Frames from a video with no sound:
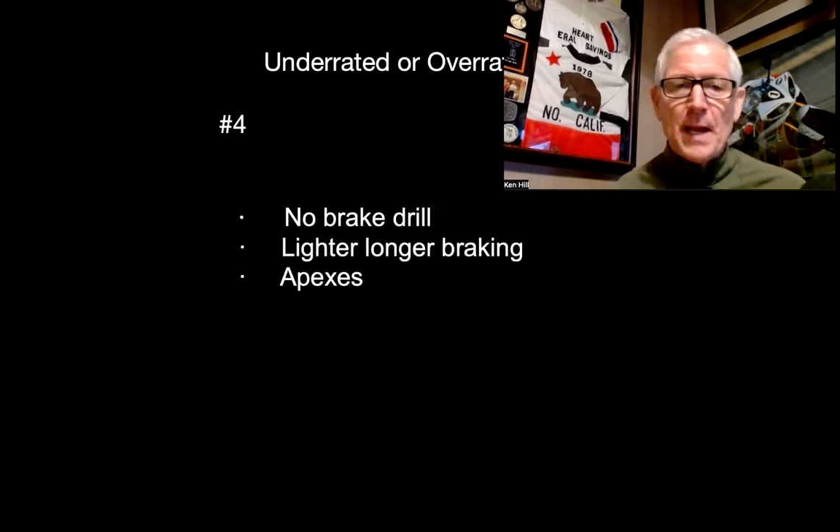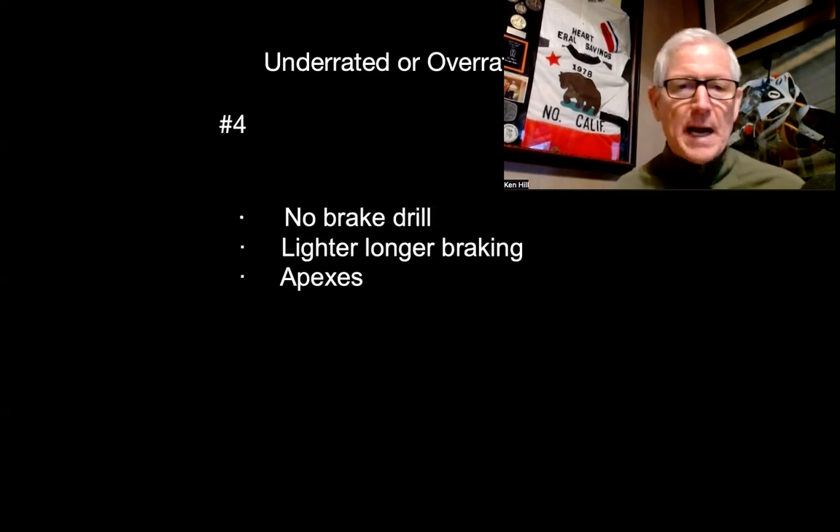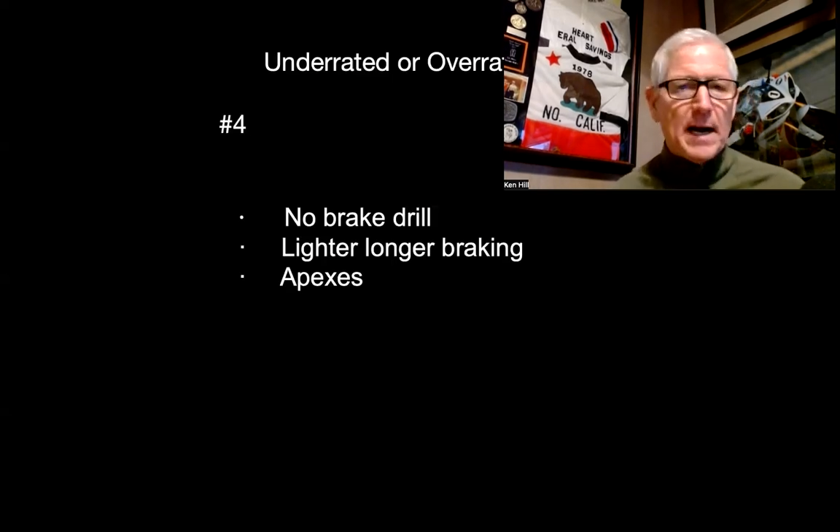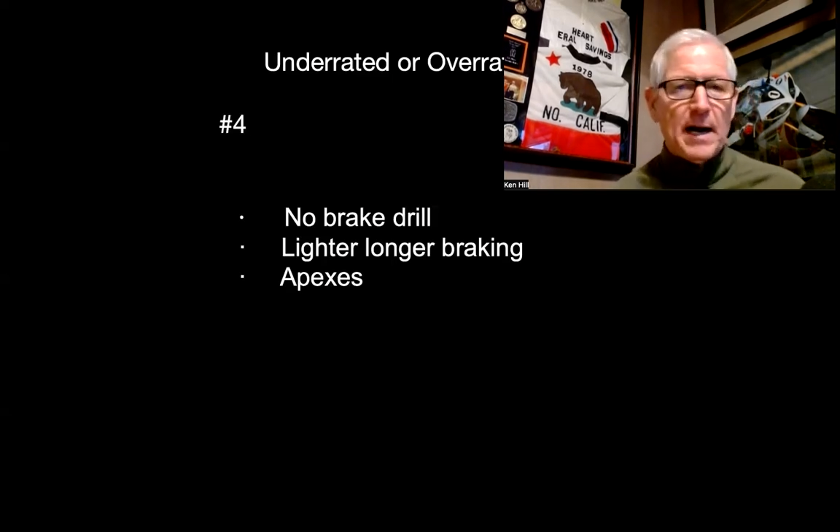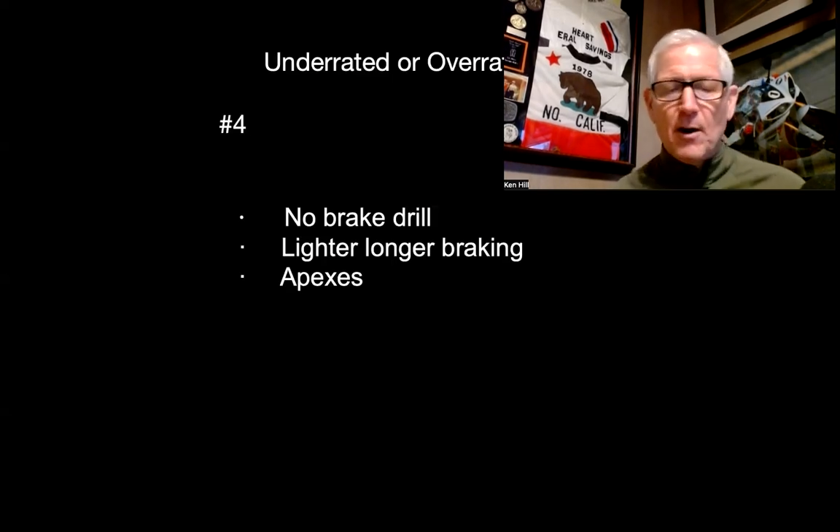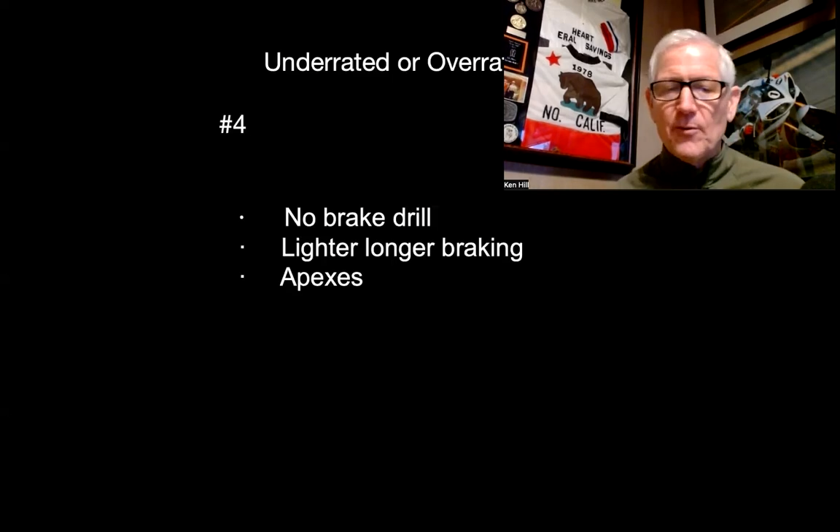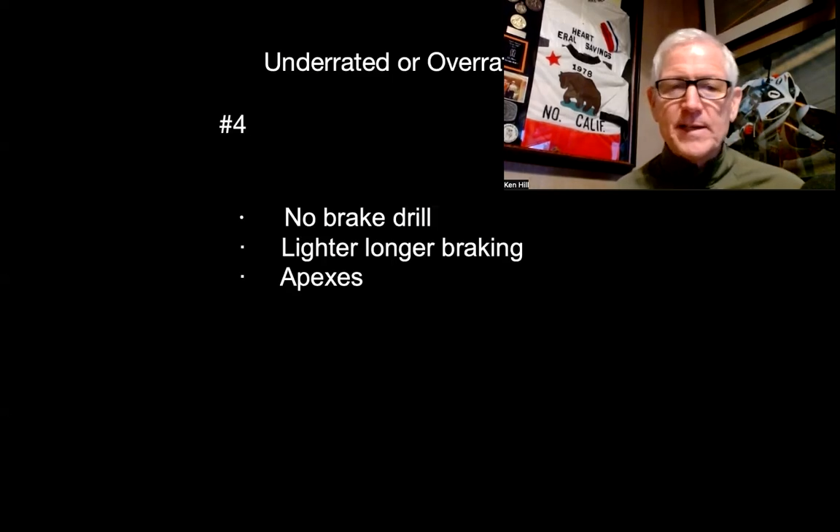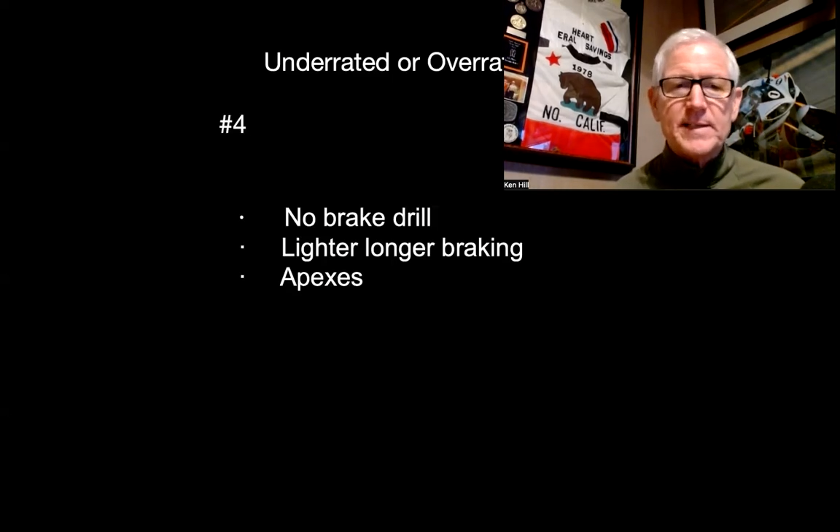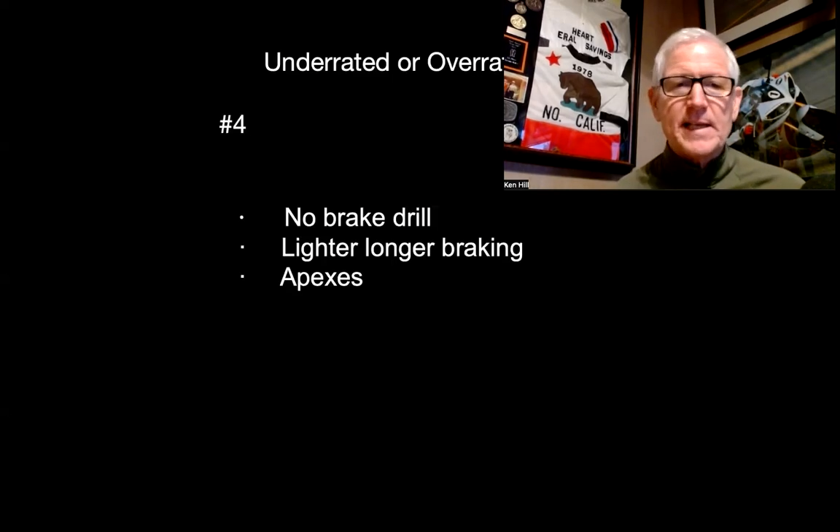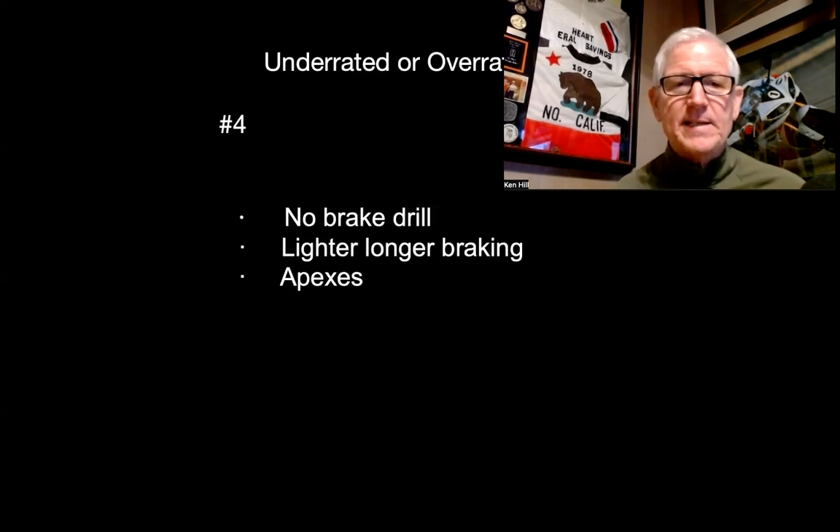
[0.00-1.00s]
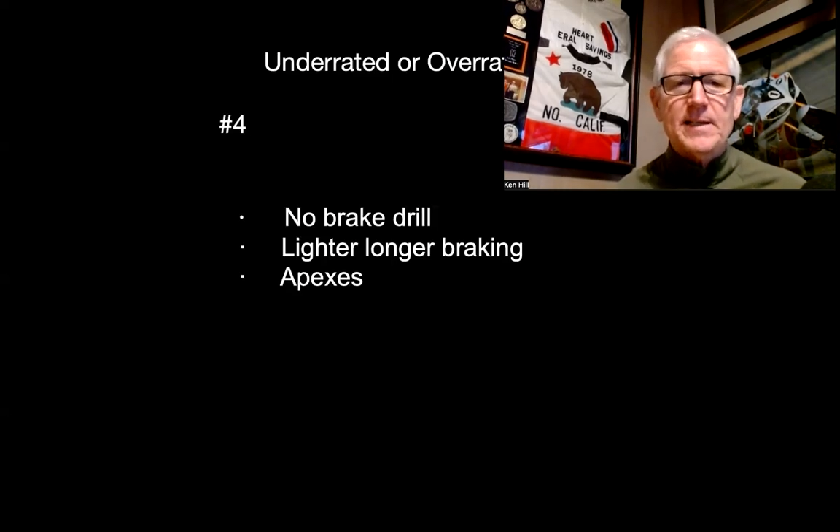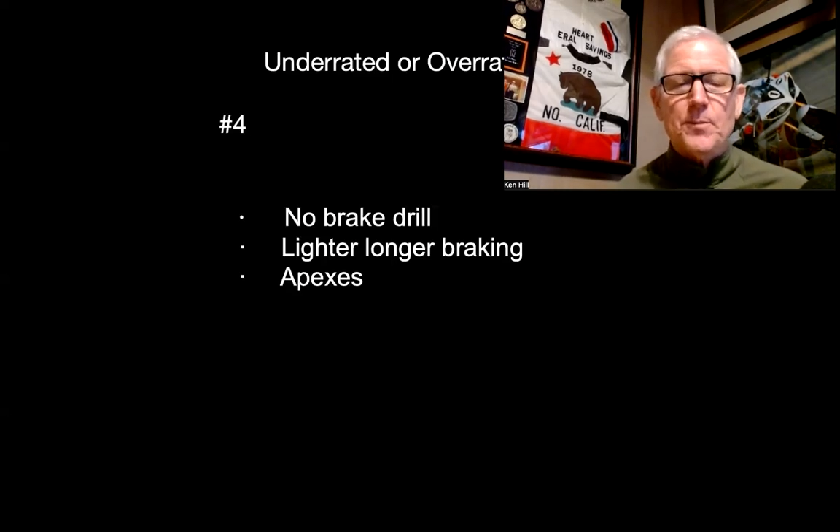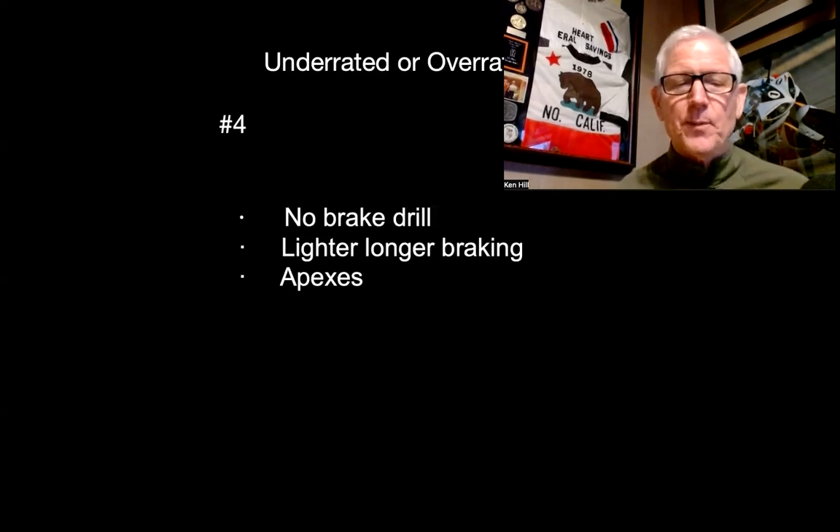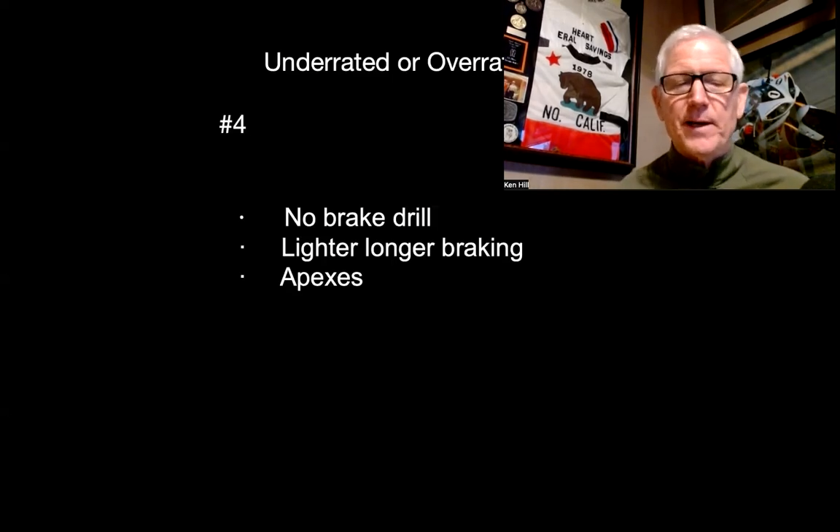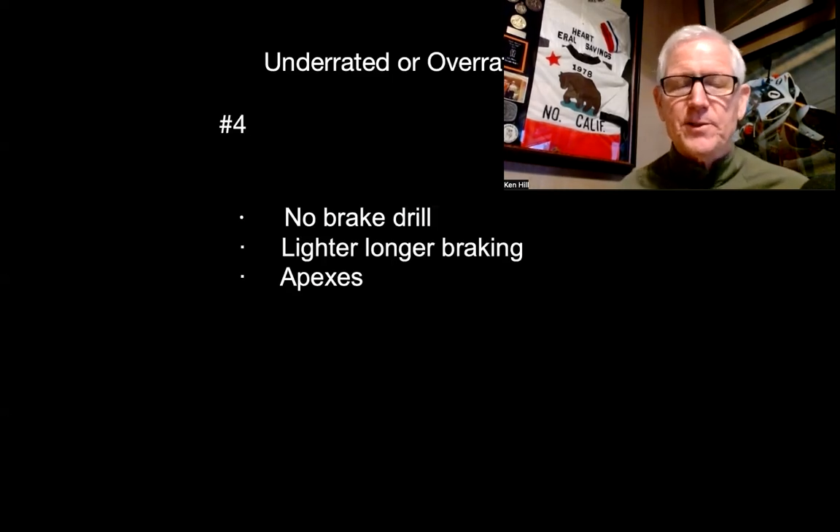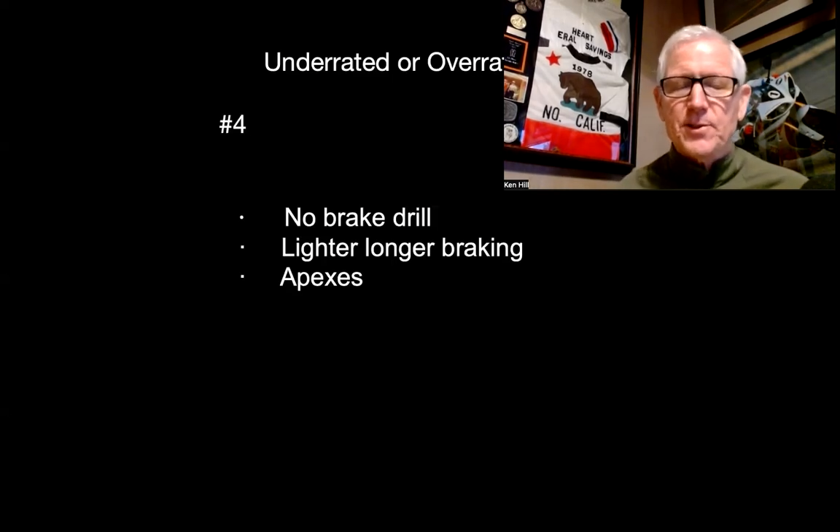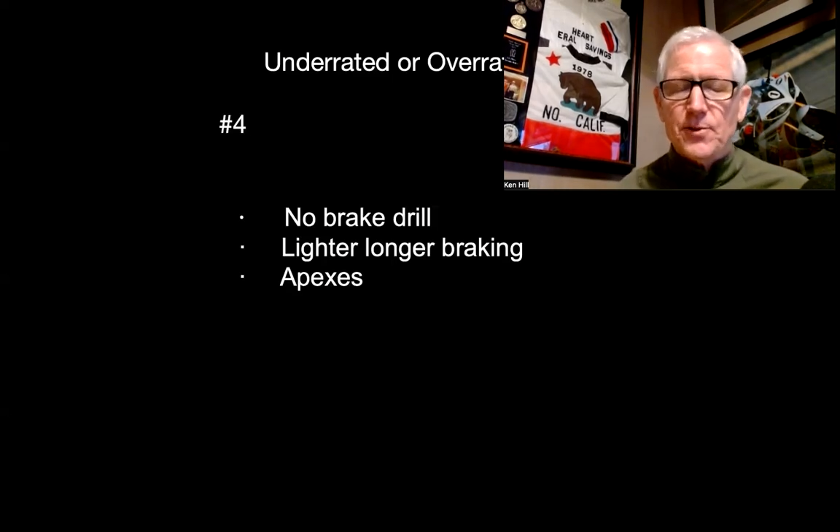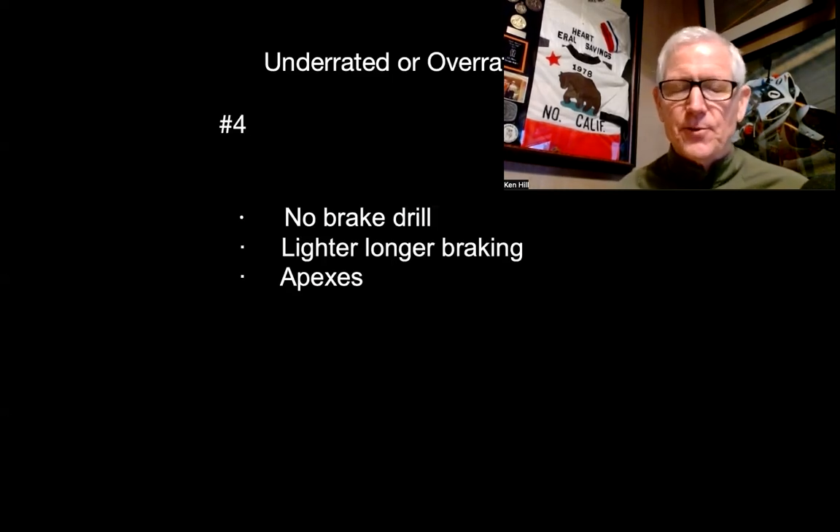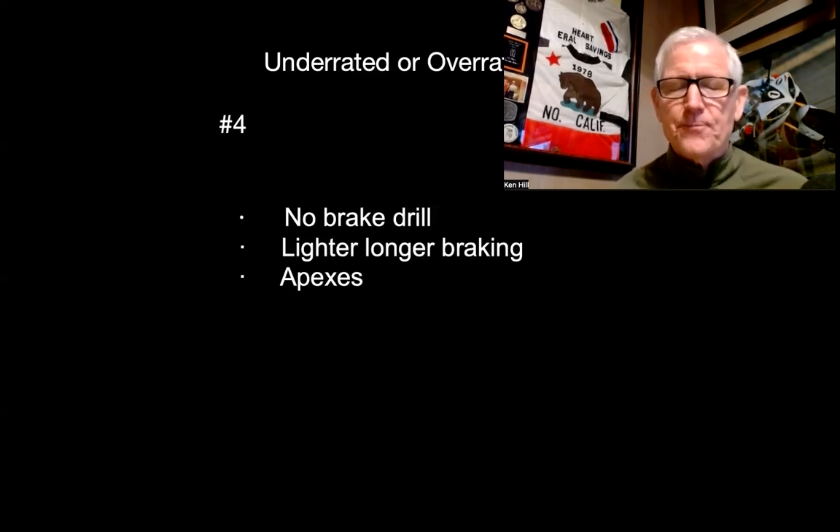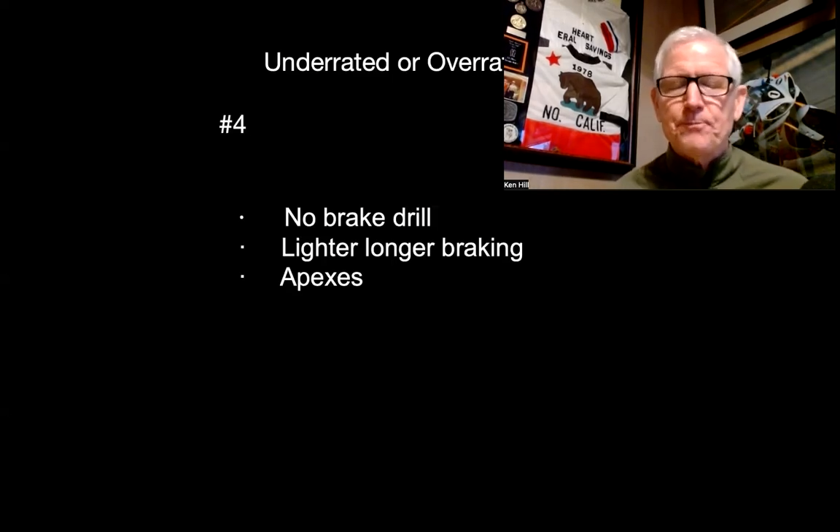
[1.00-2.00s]
all these things that the brakes
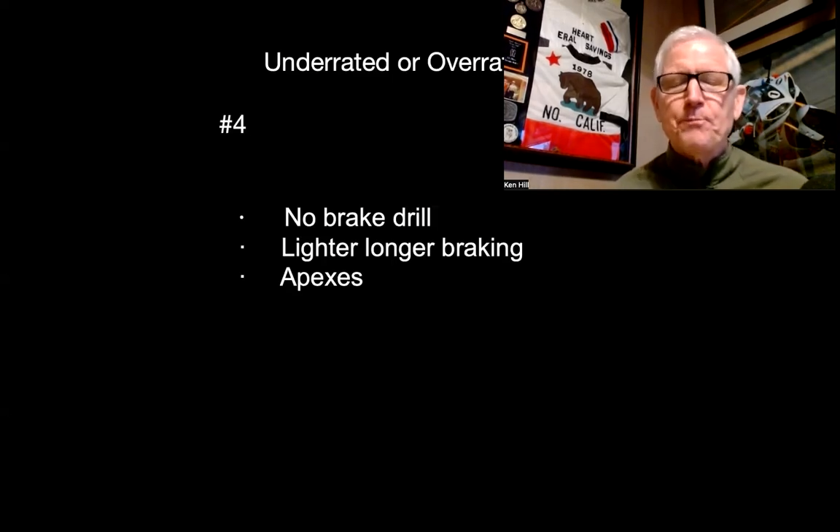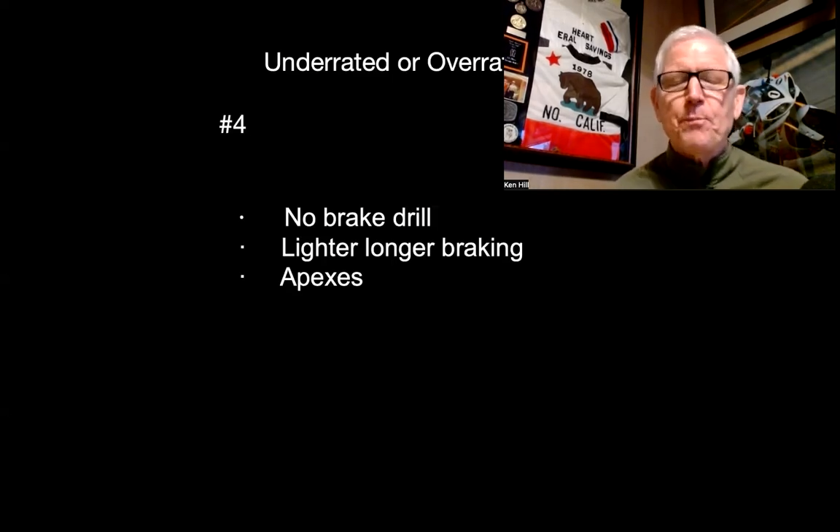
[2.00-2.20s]
do.